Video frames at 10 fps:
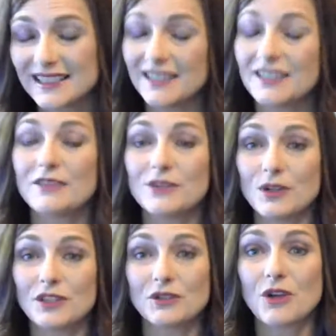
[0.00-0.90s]
and then, of
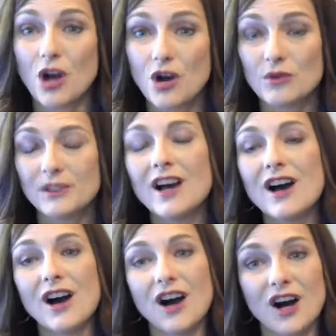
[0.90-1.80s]
course, your own
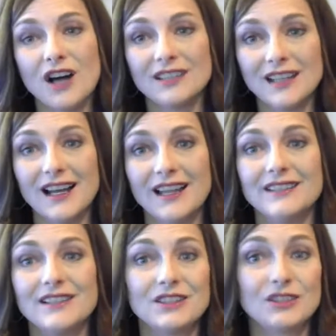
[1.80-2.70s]
online
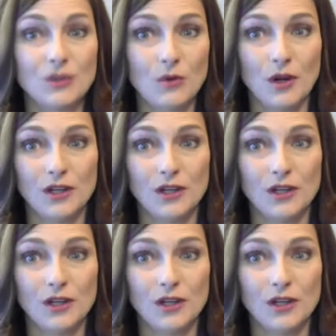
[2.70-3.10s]
store,